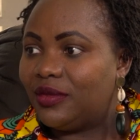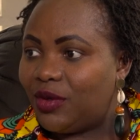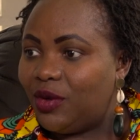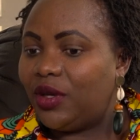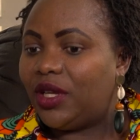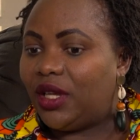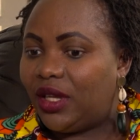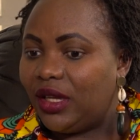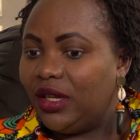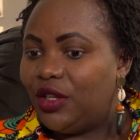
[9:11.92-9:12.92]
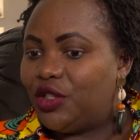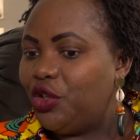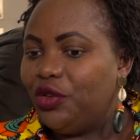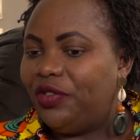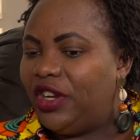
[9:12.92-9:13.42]
Okay. So
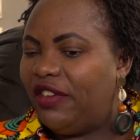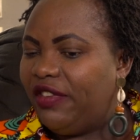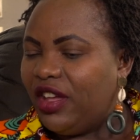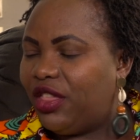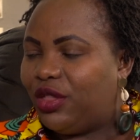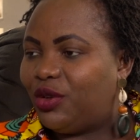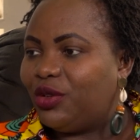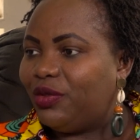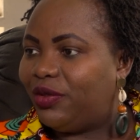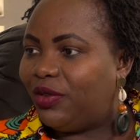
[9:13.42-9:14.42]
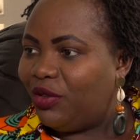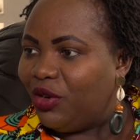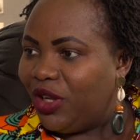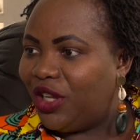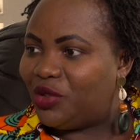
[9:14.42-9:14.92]
you've never thought of
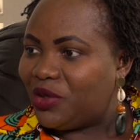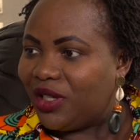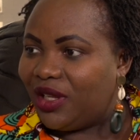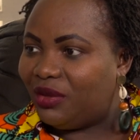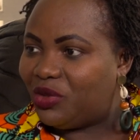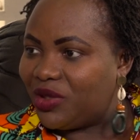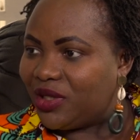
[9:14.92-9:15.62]
going into secular music?